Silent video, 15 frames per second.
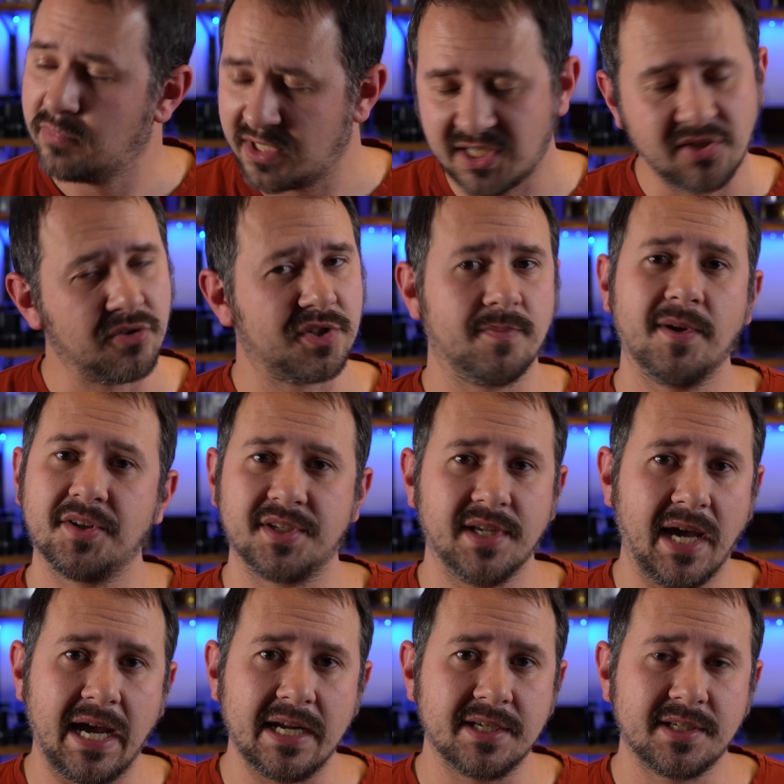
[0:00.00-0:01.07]
It still smells
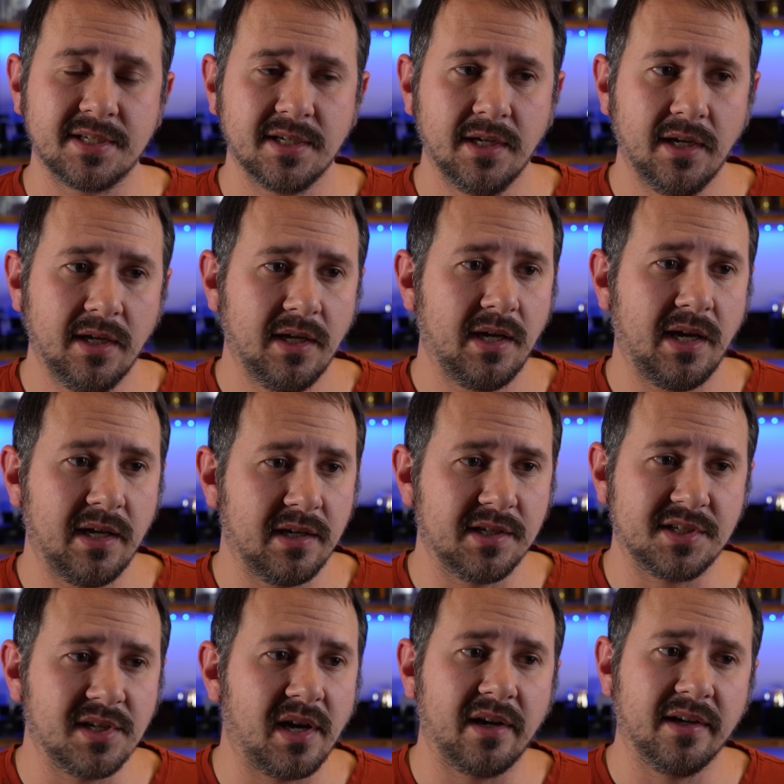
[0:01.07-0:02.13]
nice. And
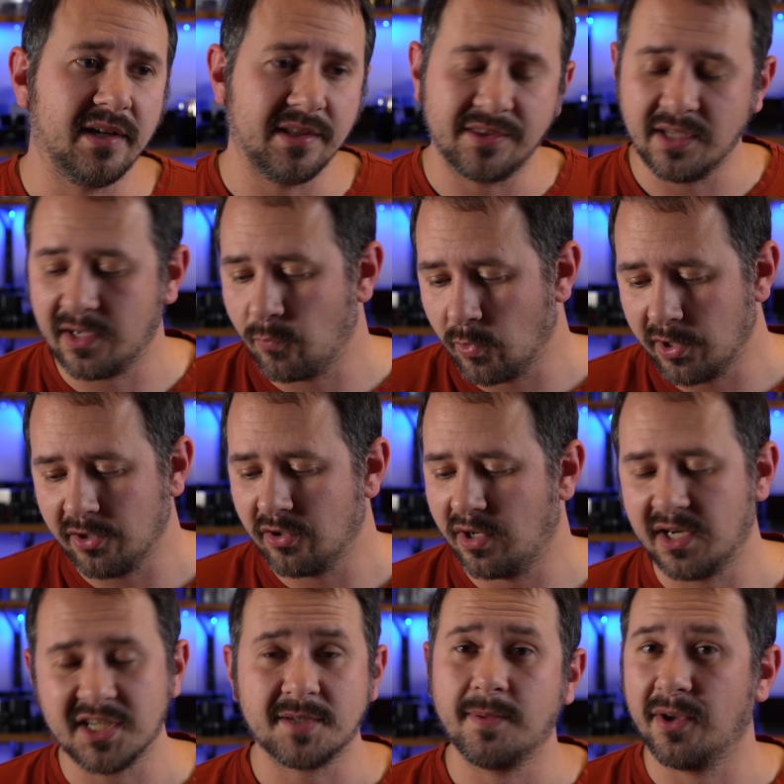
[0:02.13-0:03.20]
it's not anything where you're
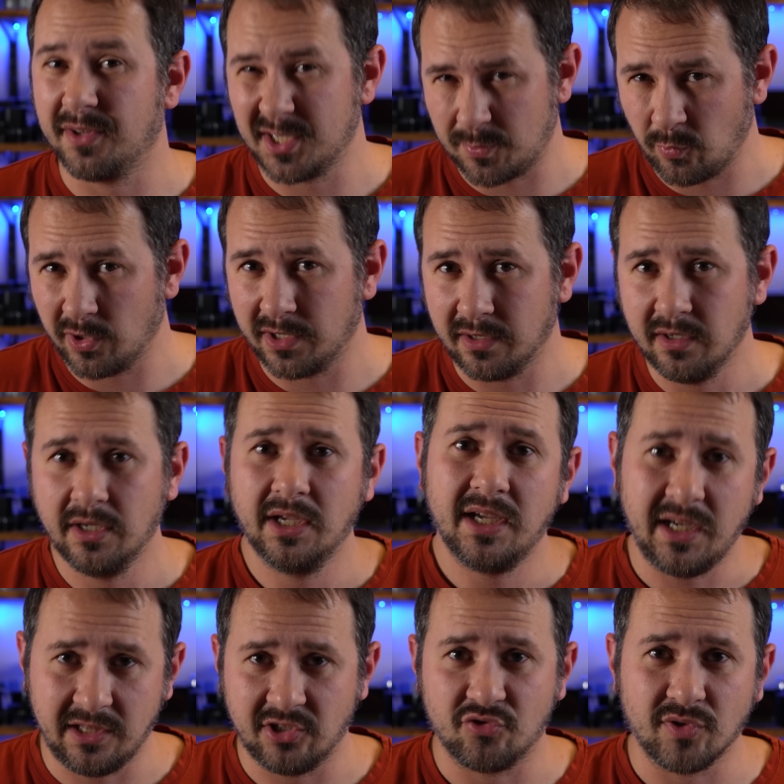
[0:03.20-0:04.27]
gonna smell this one
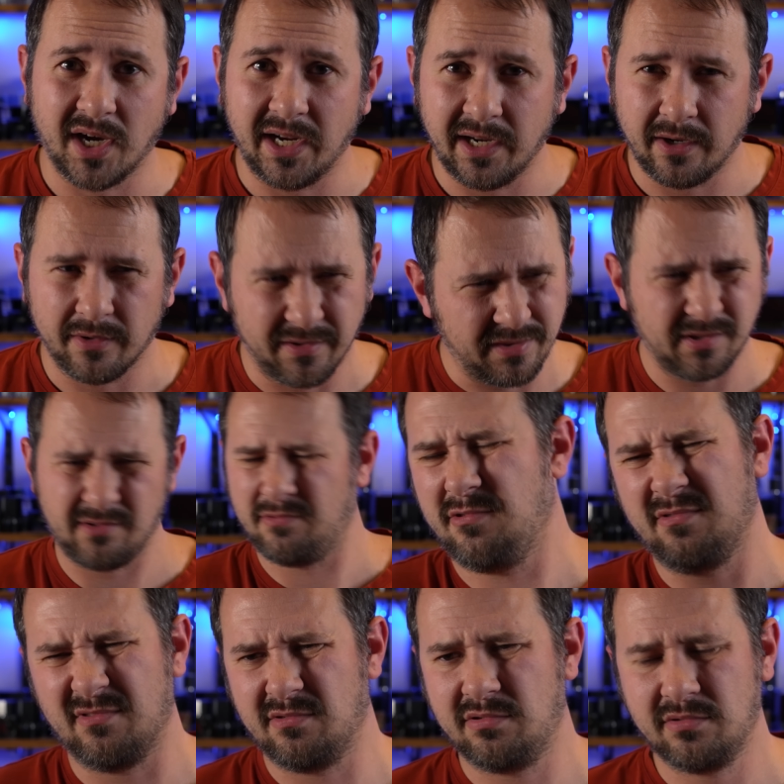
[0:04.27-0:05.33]
in the dry down and think,
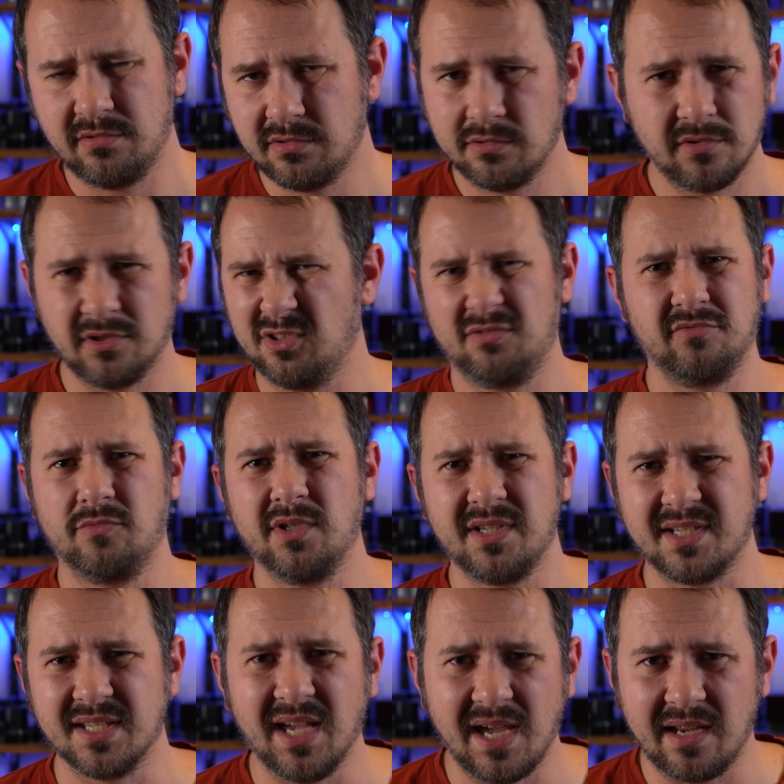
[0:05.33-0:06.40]
ooh, what
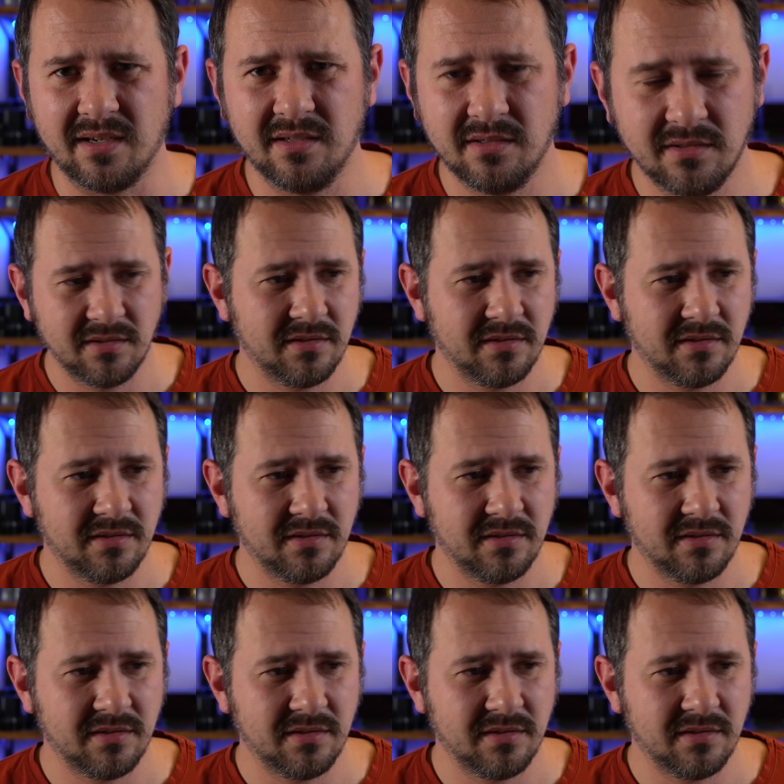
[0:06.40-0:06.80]
is that?